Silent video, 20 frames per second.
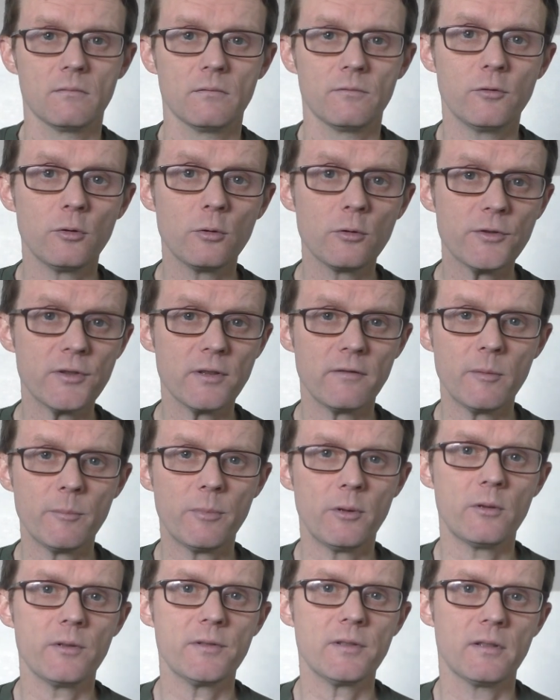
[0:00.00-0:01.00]
Rules are
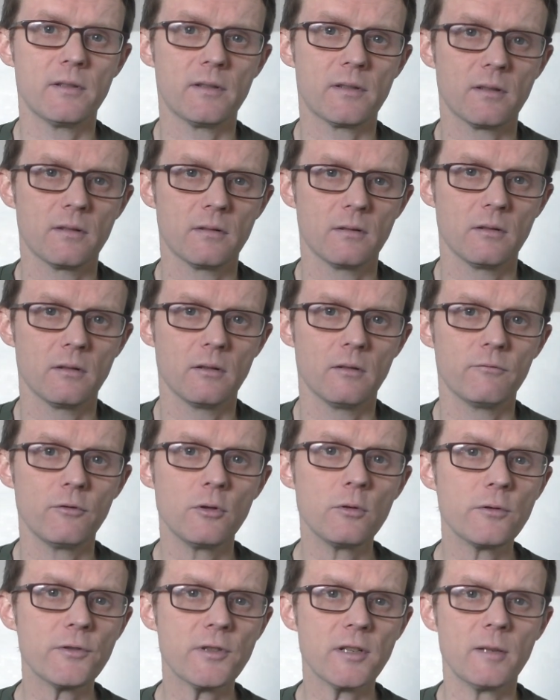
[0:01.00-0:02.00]
important.
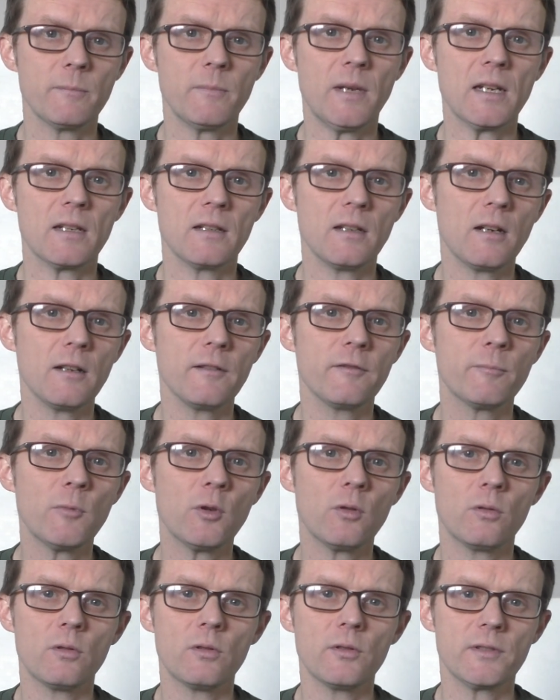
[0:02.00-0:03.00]
Rules can make life
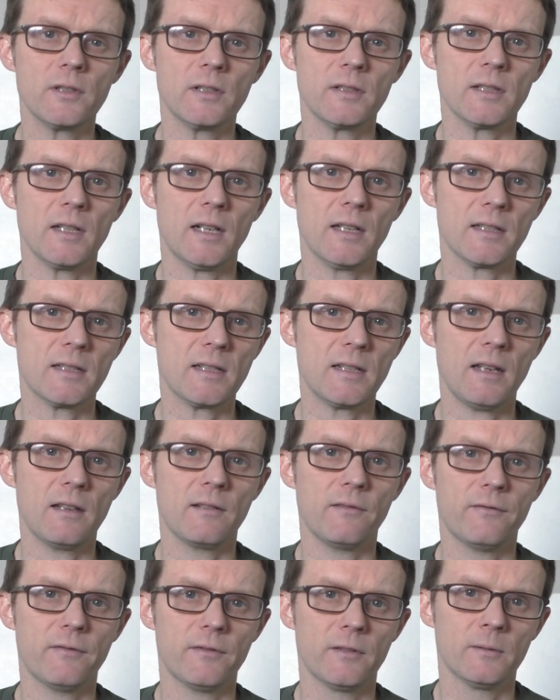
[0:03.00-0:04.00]
more ordered and
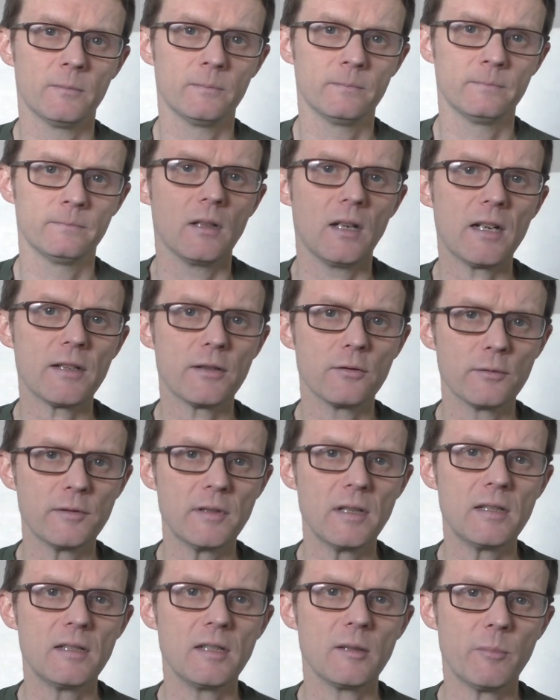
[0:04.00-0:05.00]
safe. As an
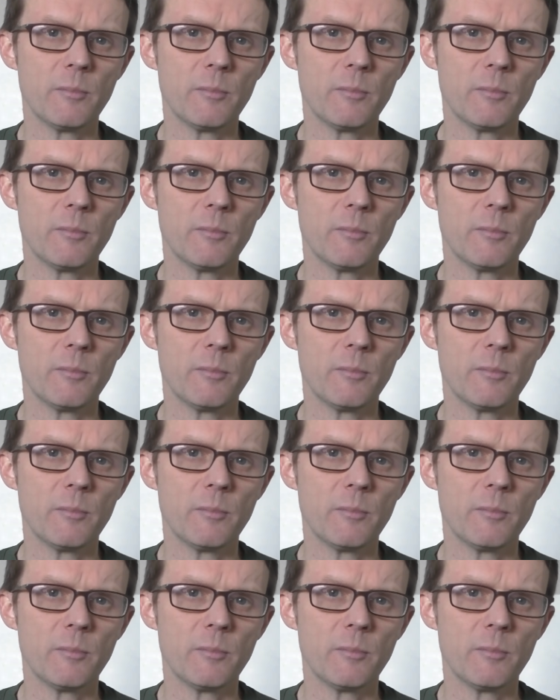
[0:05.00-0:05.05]
autistic